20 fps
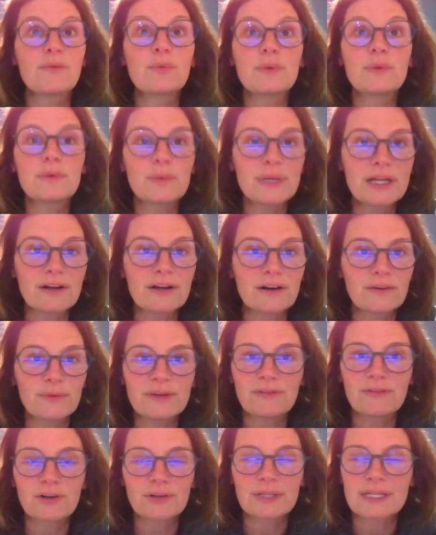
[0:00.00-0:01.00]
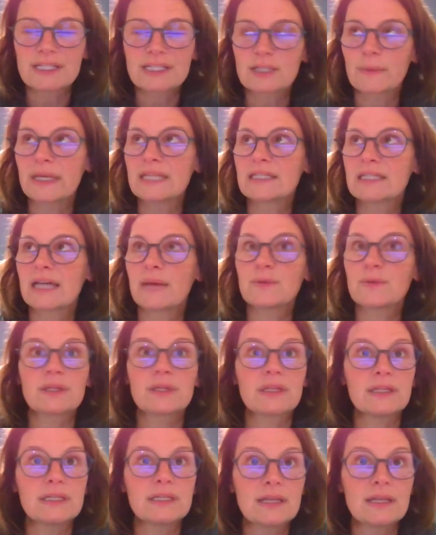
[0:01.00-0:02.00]
we've heard this so many times
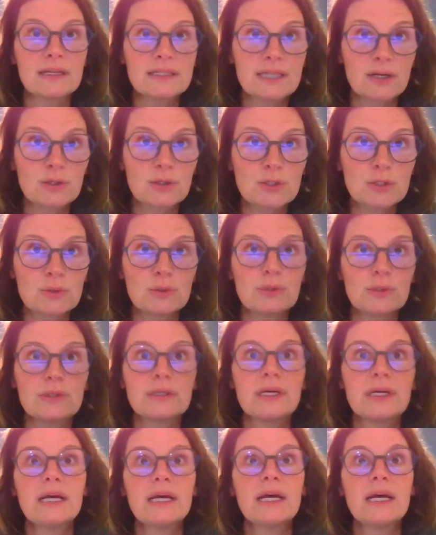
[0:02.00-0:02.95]
within dental school,